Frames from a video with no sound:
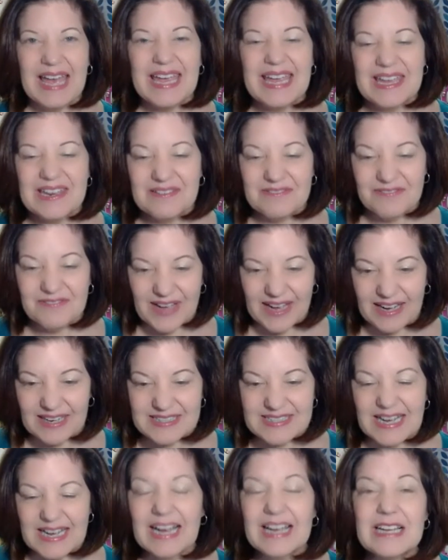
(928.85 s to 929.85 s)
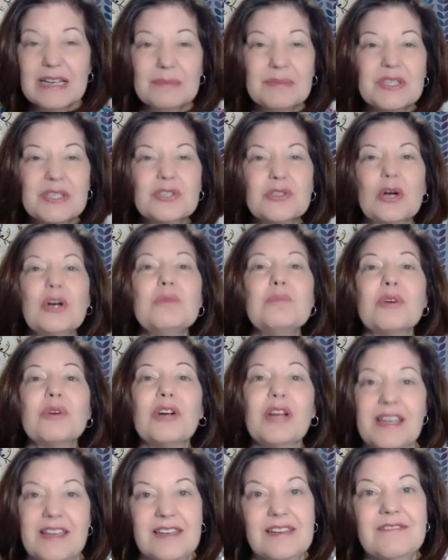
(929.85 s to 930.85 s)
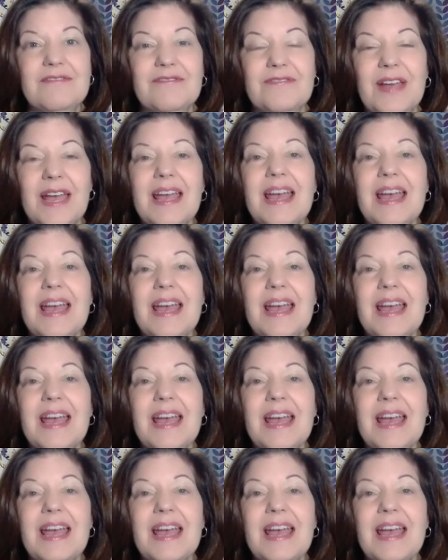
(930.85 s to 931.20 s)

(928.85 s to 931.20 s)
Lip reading: In fact, I am so brave.